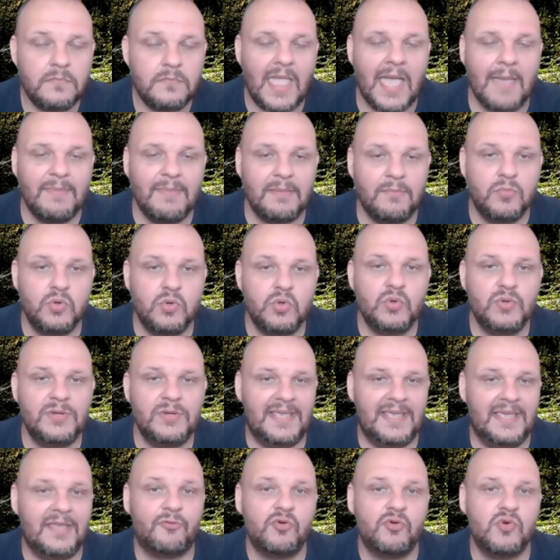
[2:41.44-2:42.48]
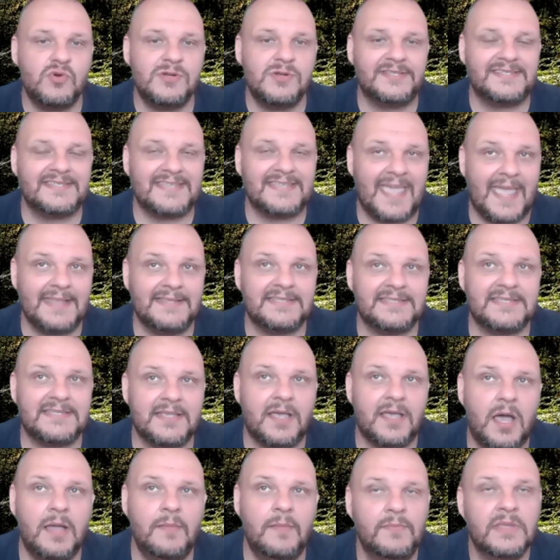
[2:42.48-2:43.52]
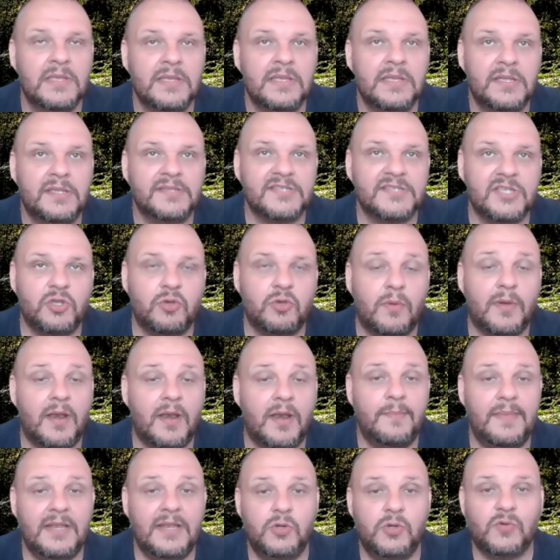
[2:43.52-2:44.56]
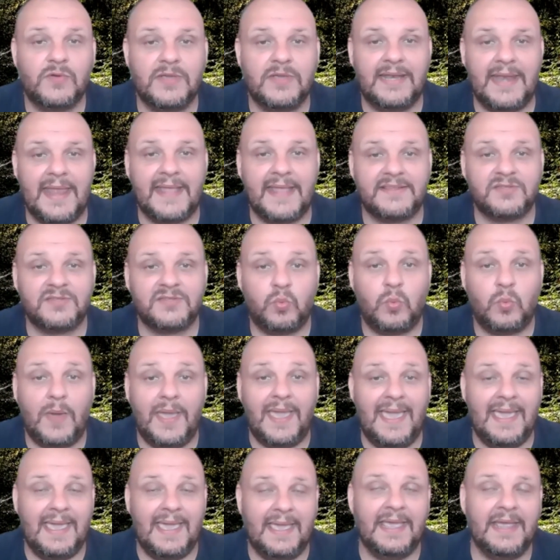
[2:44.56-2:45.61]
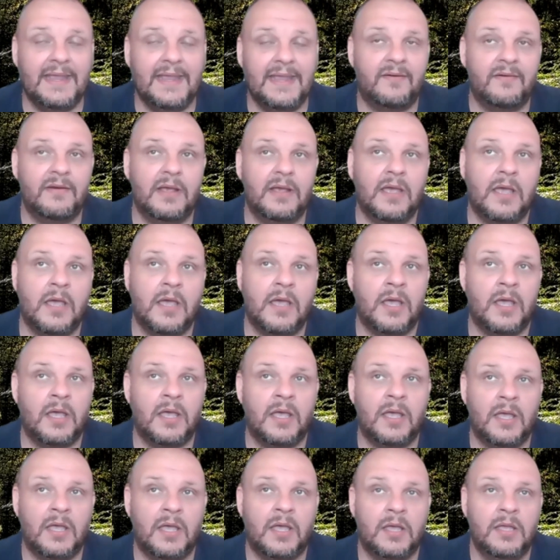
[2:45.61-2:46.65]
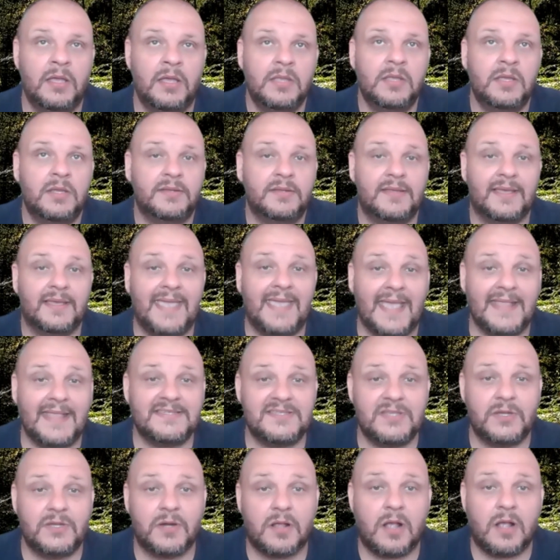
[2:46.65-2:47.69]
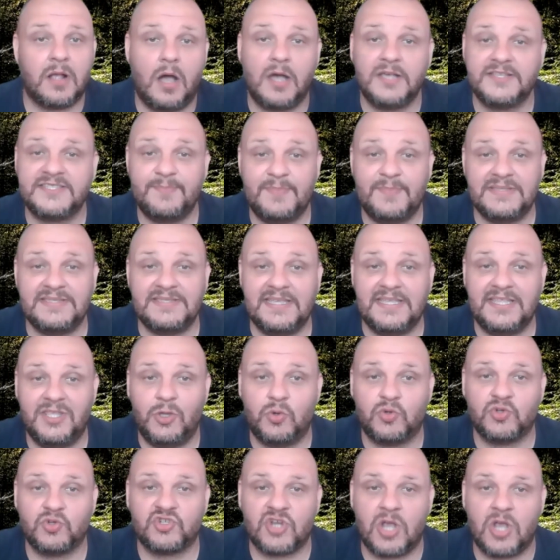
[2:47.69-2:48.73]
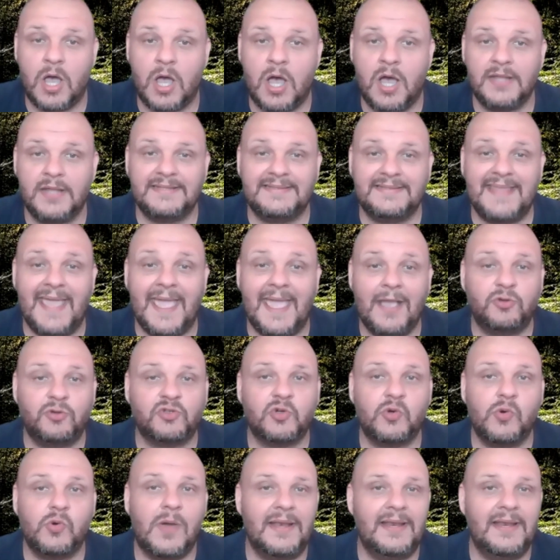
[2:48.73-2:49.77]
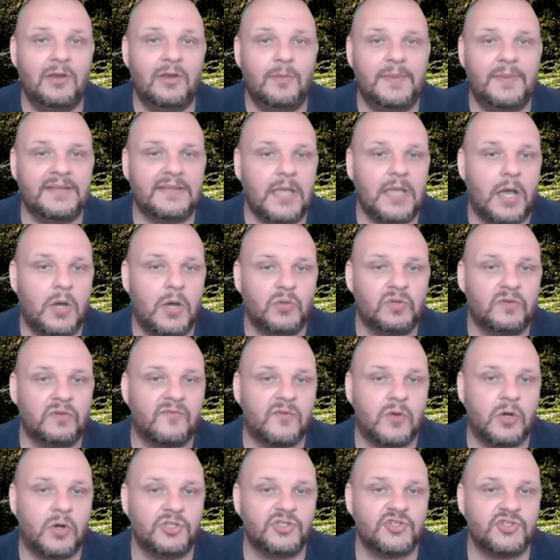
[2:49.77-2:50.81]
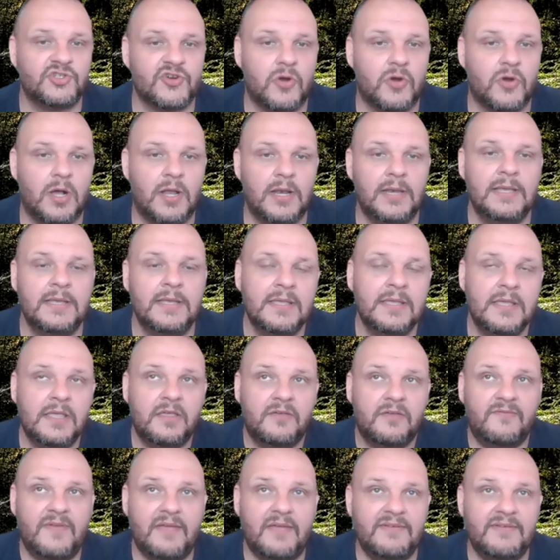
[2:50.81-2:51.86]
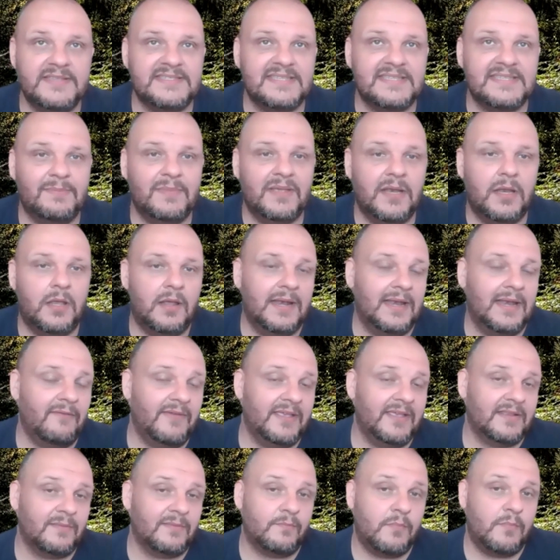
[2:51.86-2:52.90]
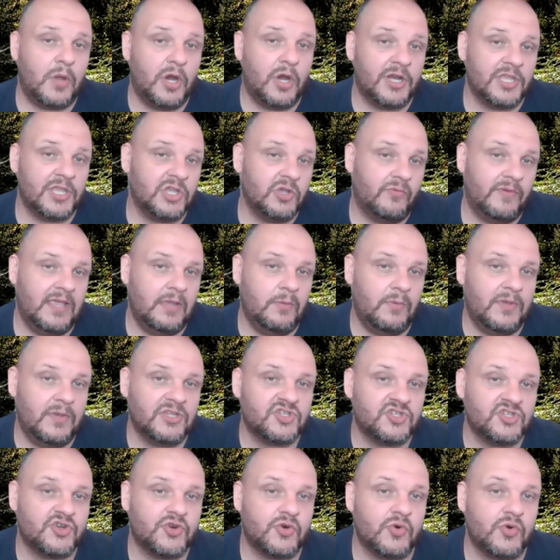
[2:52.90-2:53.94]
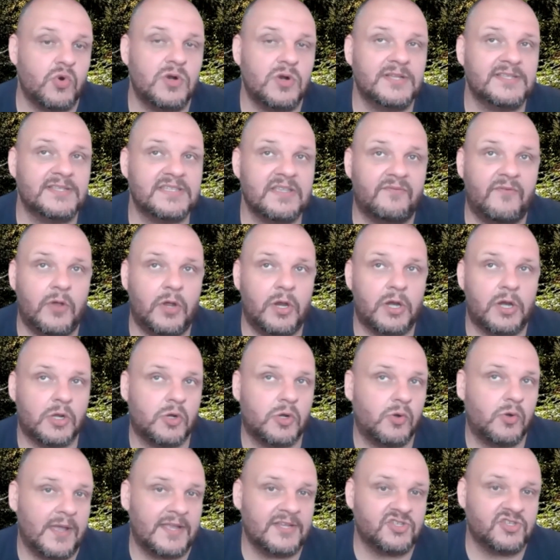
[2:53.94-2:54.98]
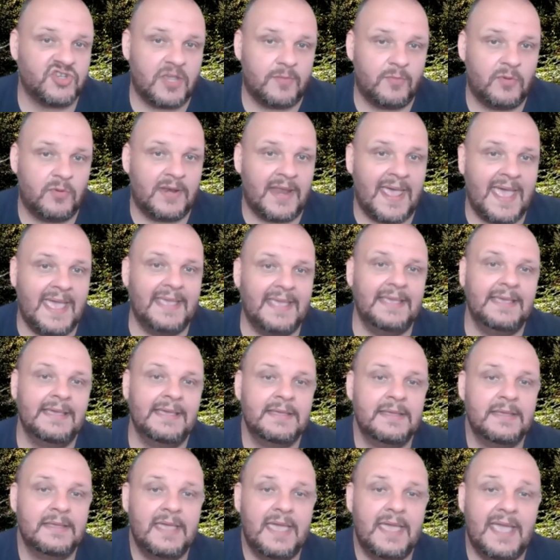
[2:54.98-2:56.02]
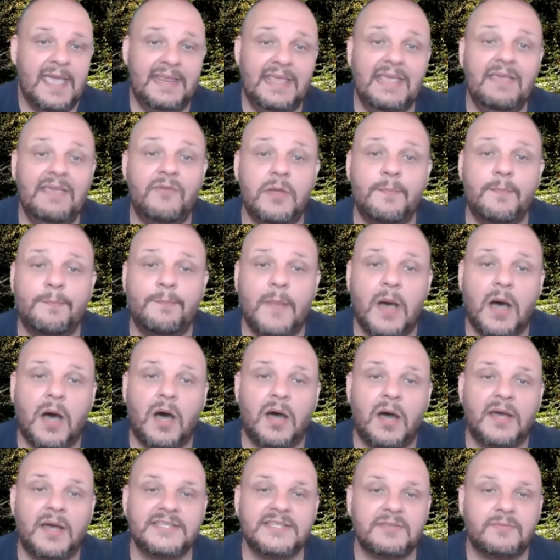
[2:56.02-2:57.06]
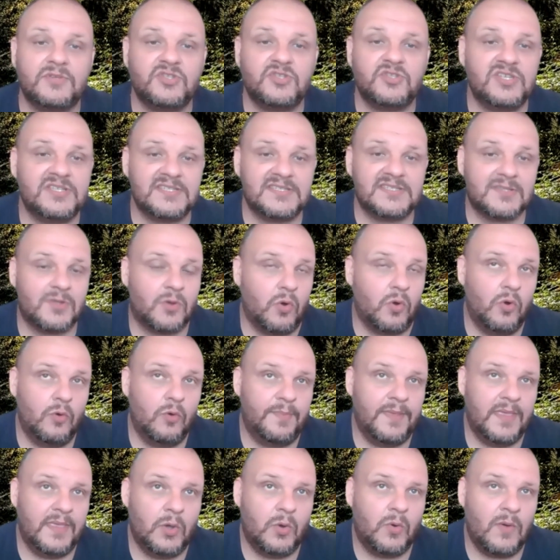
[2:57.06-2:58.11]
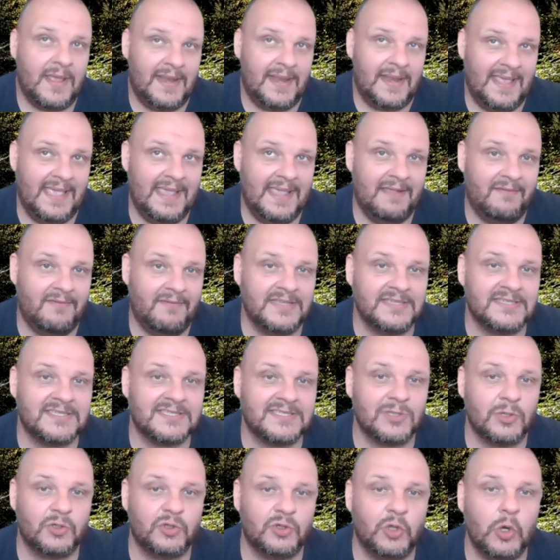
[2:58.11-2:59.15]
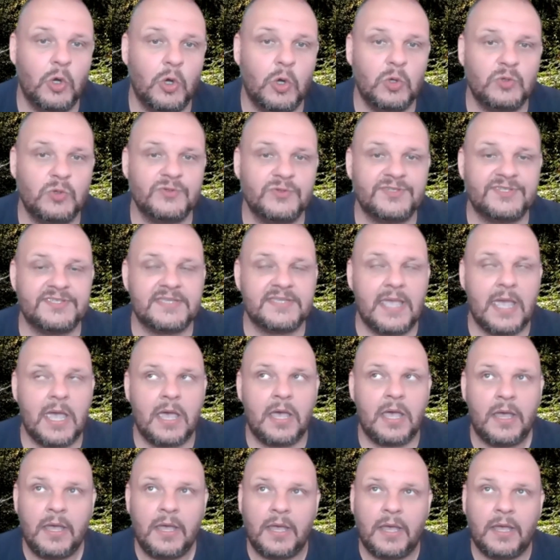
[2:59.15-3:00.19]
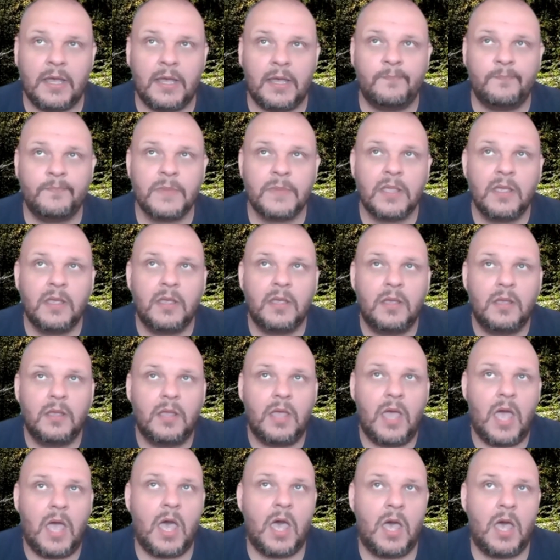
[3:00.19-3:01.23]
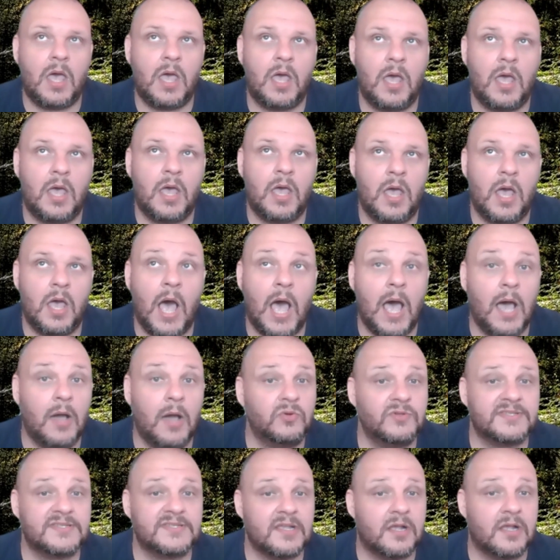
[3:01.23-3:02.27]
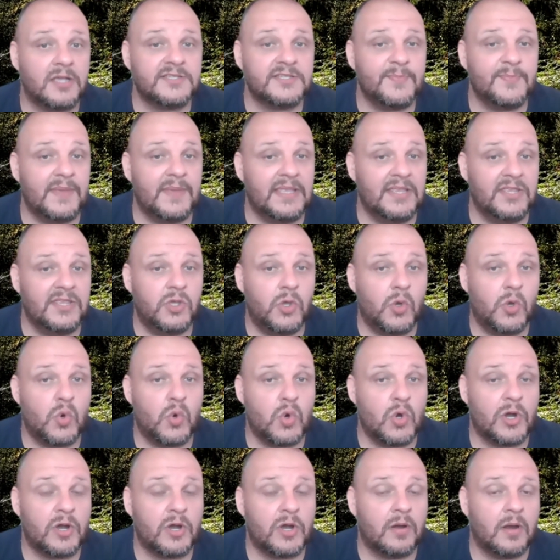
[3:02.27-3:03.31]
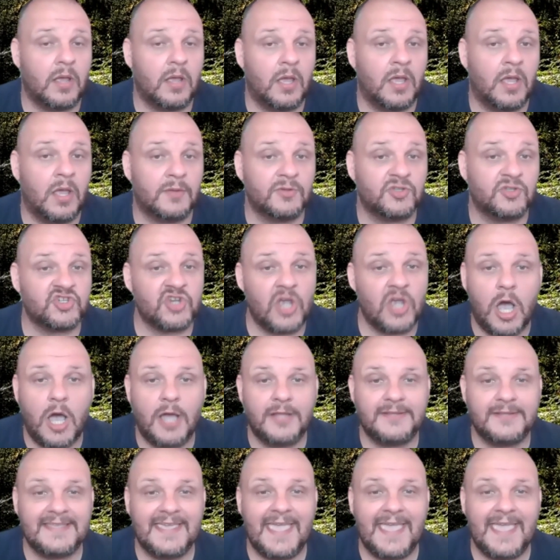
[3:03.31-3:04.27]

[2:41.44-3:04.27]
I mean, moon rules Cancer. So you want to be looking at where. Uh, the cancer cusp is in your chart, that could go a little bit out of control. Very similarly with Mercury, which rules Virgo and Gemini, and even Mars, which is Scorpio and Aries. So those. Um, uh, house cusp in your uh, chart